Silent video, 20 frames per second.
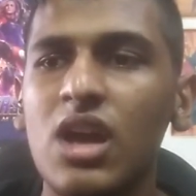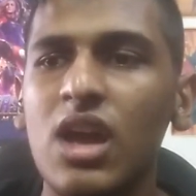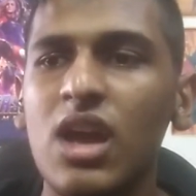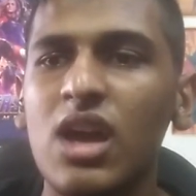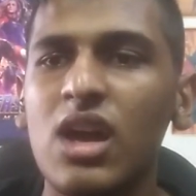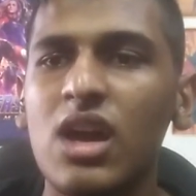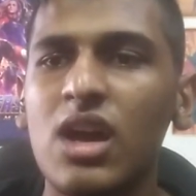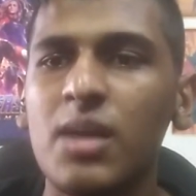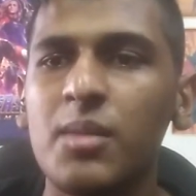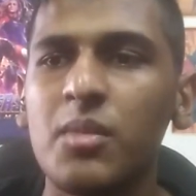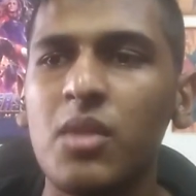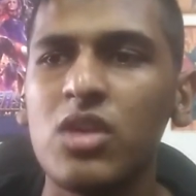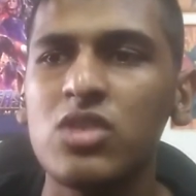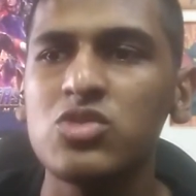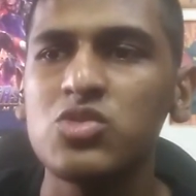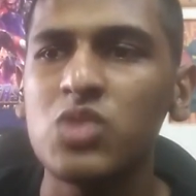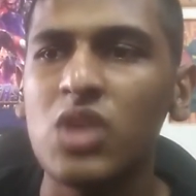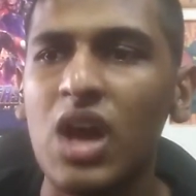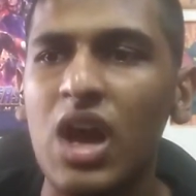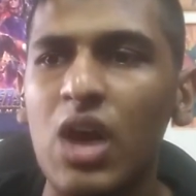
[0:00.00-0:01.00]
I'm not
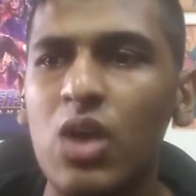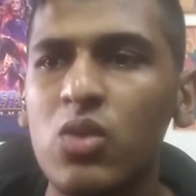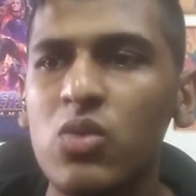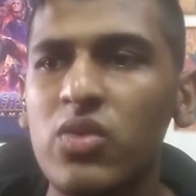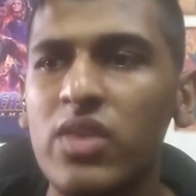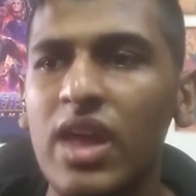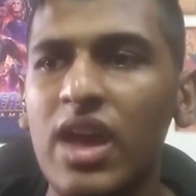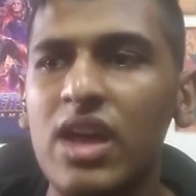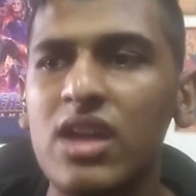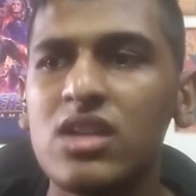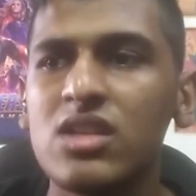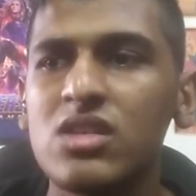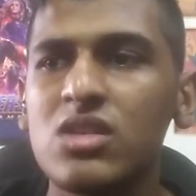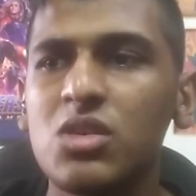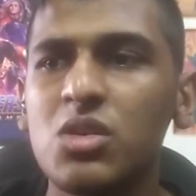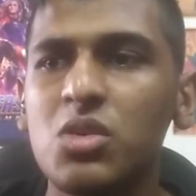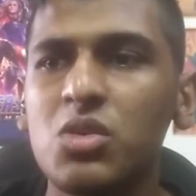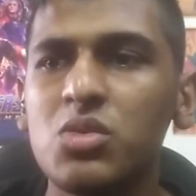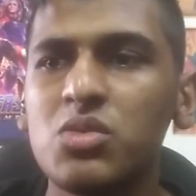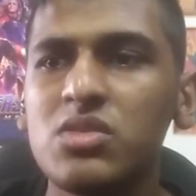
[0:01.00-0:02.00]
sure how that
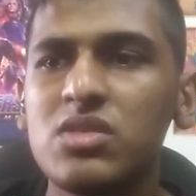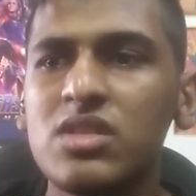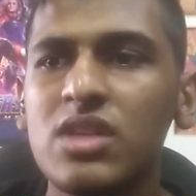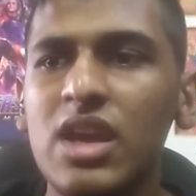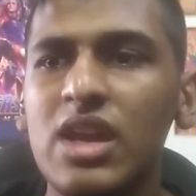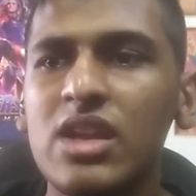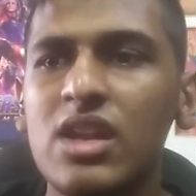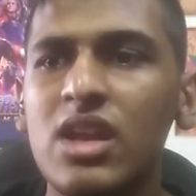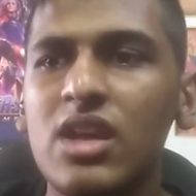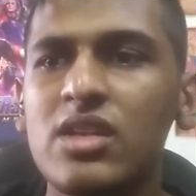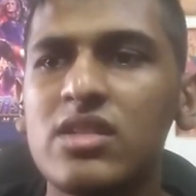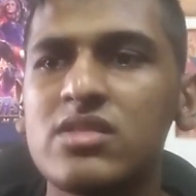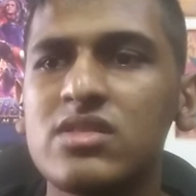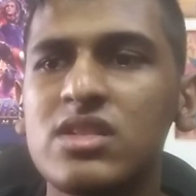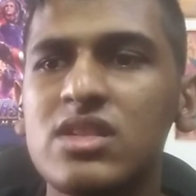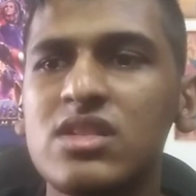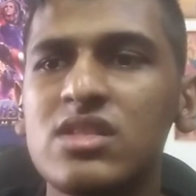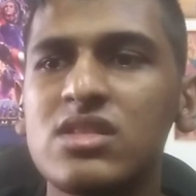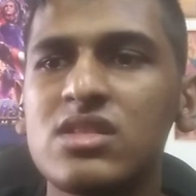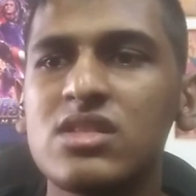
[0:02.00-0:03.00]
goes. And then
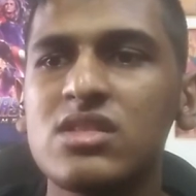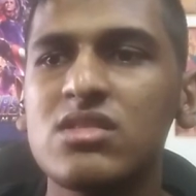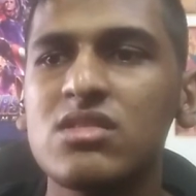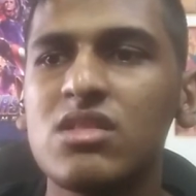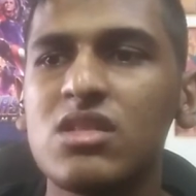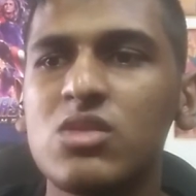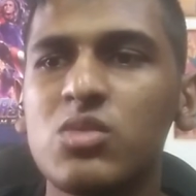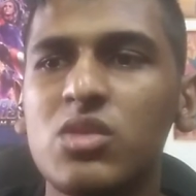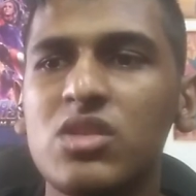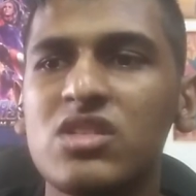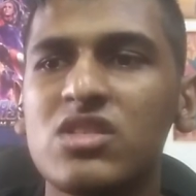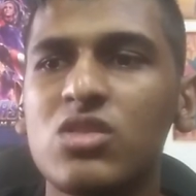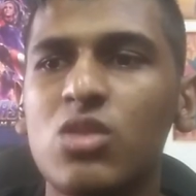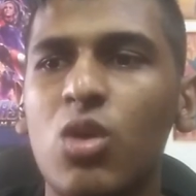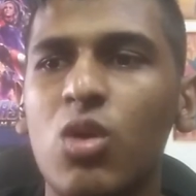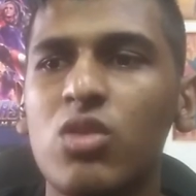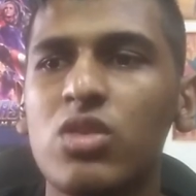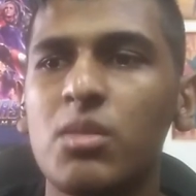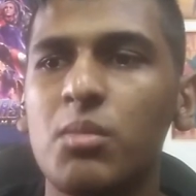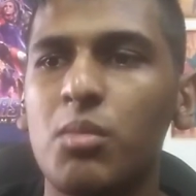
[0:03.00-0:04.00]
since this one is
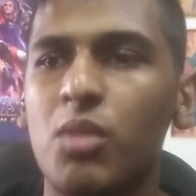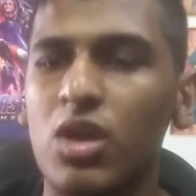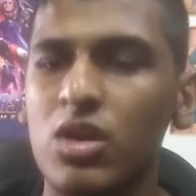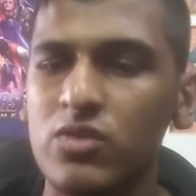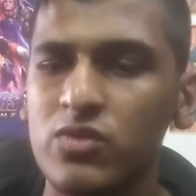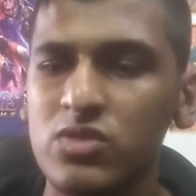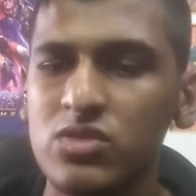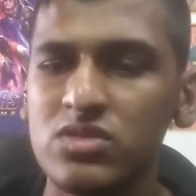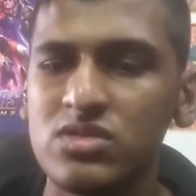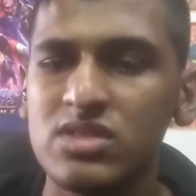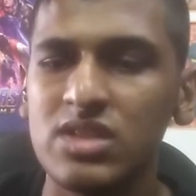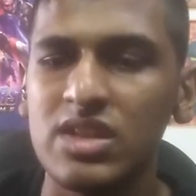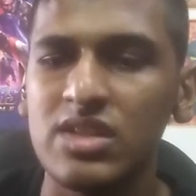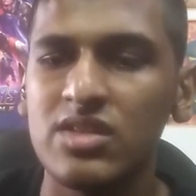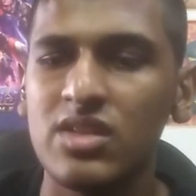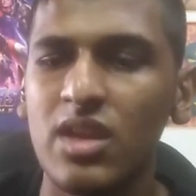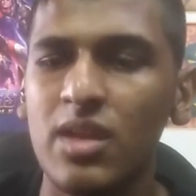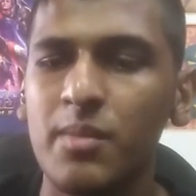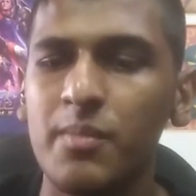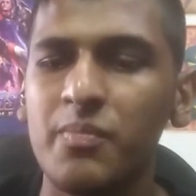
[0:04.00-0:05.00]
called The Marvels, they
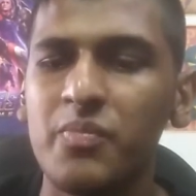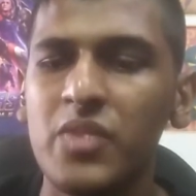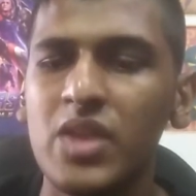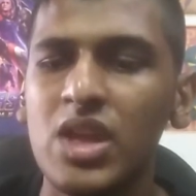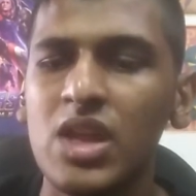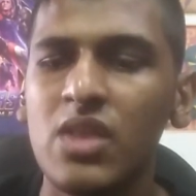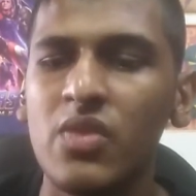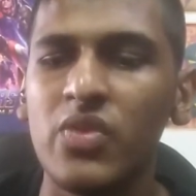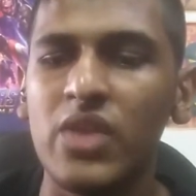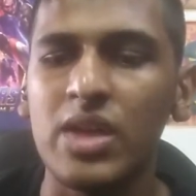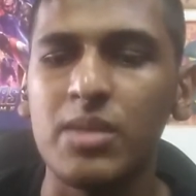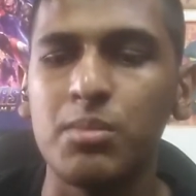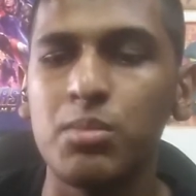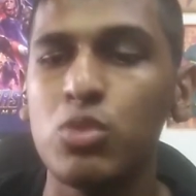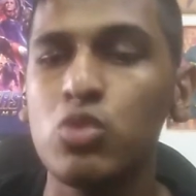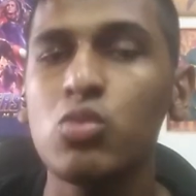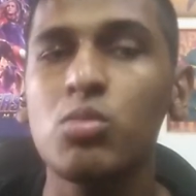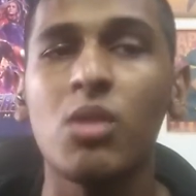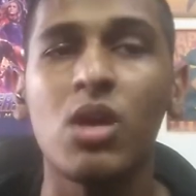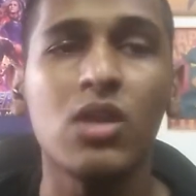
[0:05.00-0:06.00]
say that
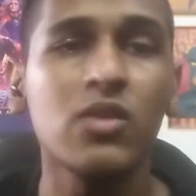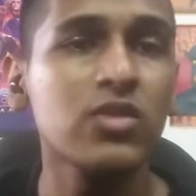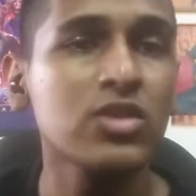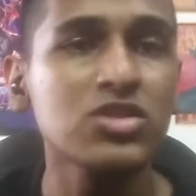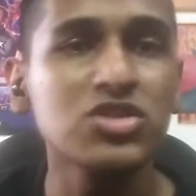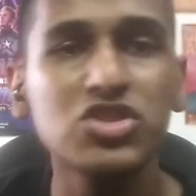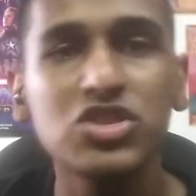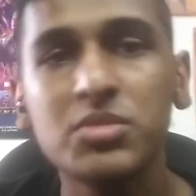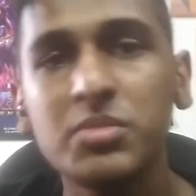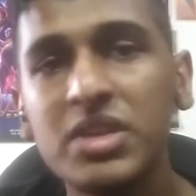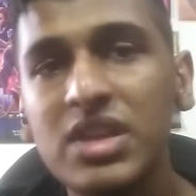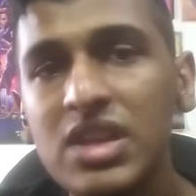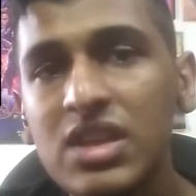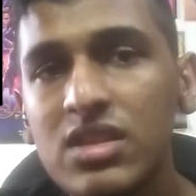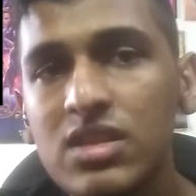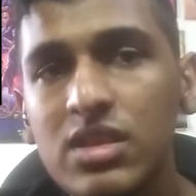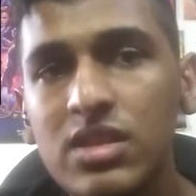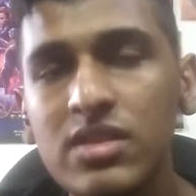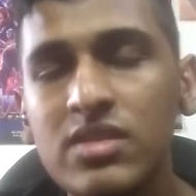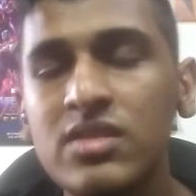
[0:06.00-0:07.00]
Blue Marvel should be
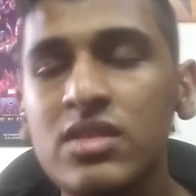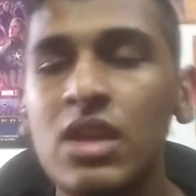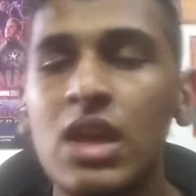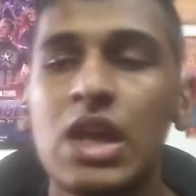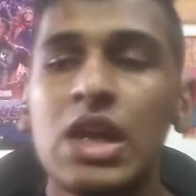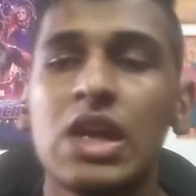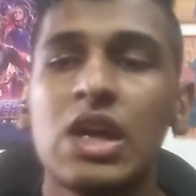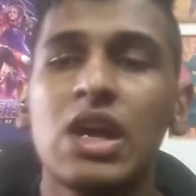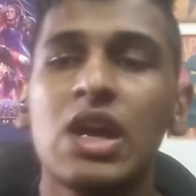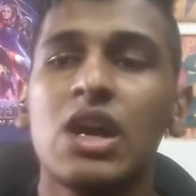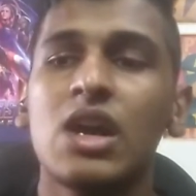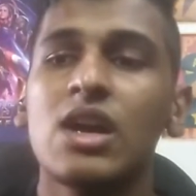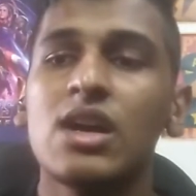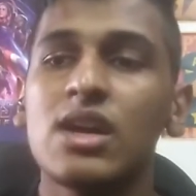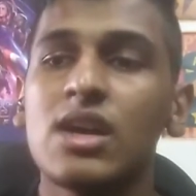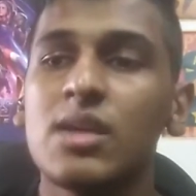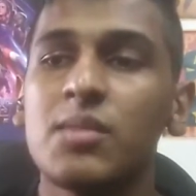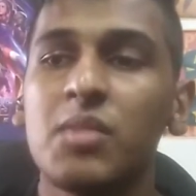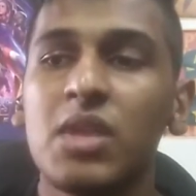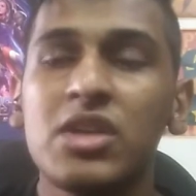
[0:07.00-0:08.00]
in this.
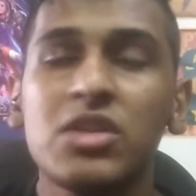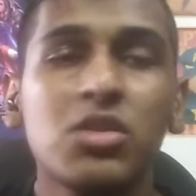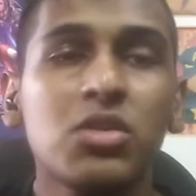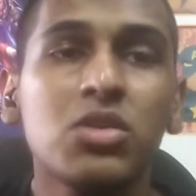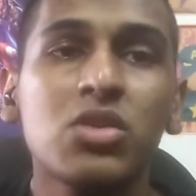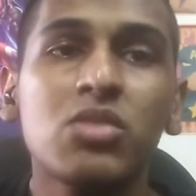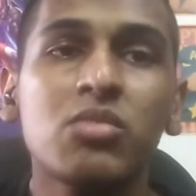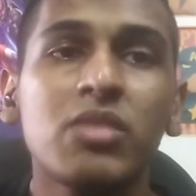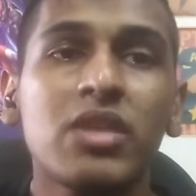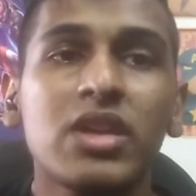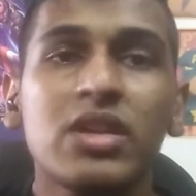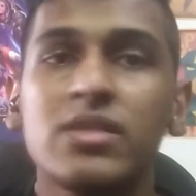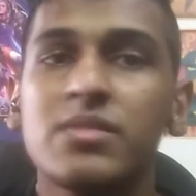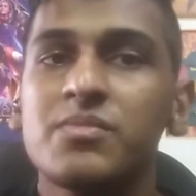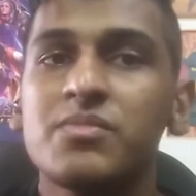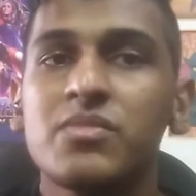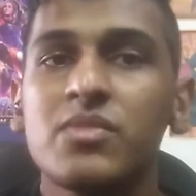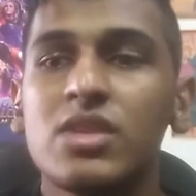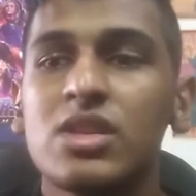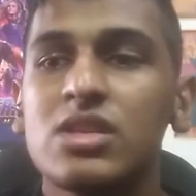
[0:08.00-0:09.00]
I don't know, man,
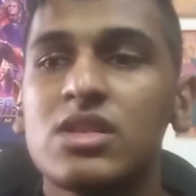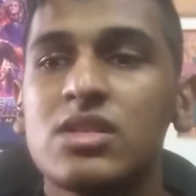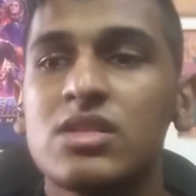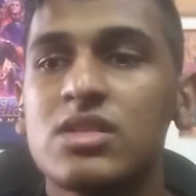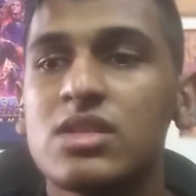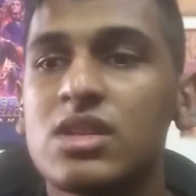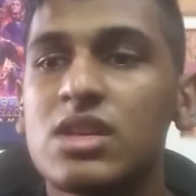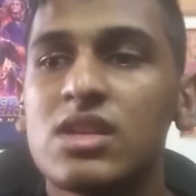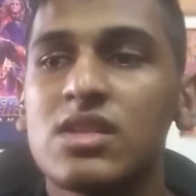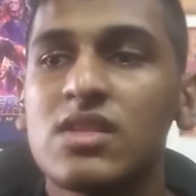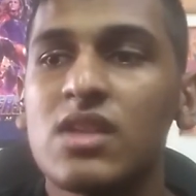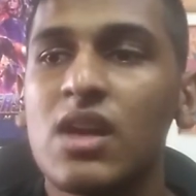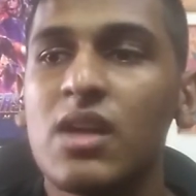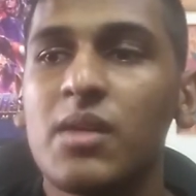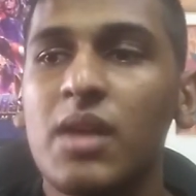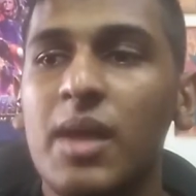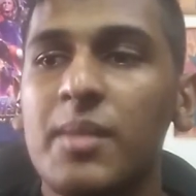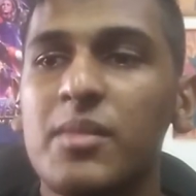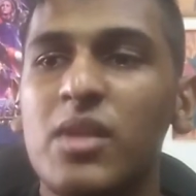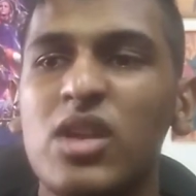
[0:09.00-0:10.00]
because
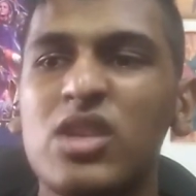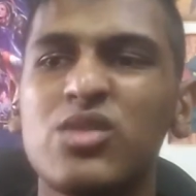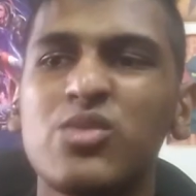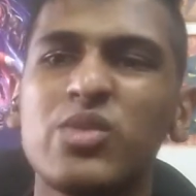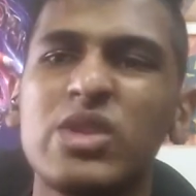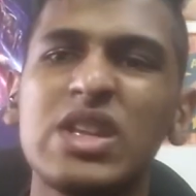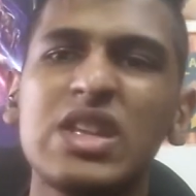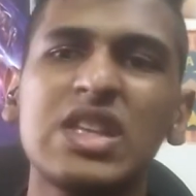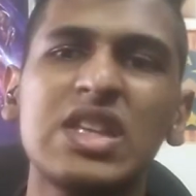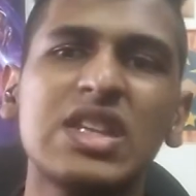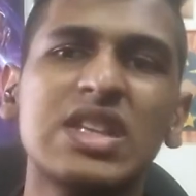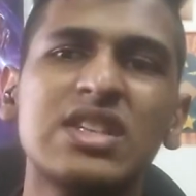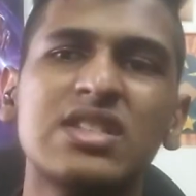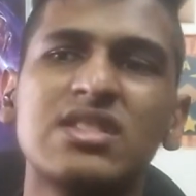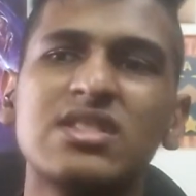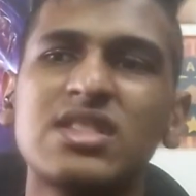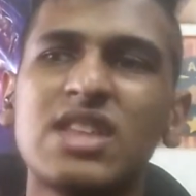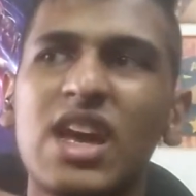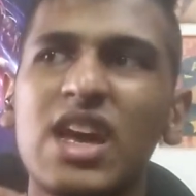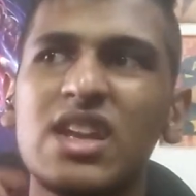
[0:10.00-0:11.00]
I'm not really
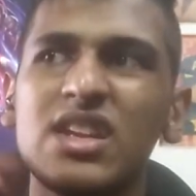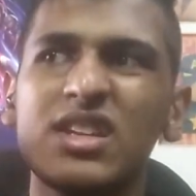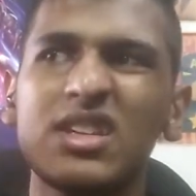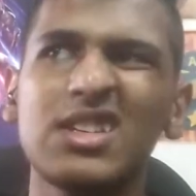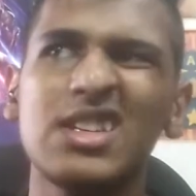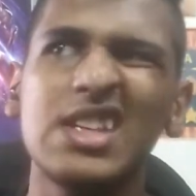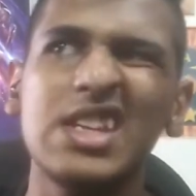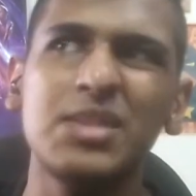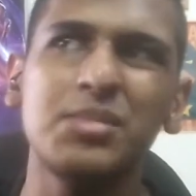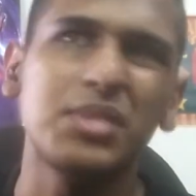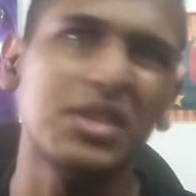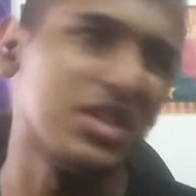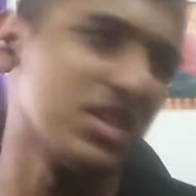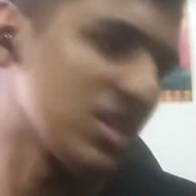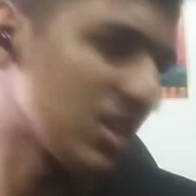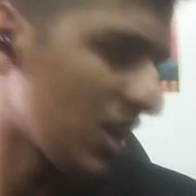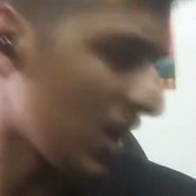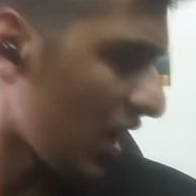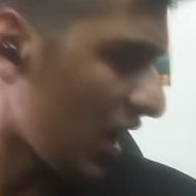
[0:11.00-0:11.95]
that deep into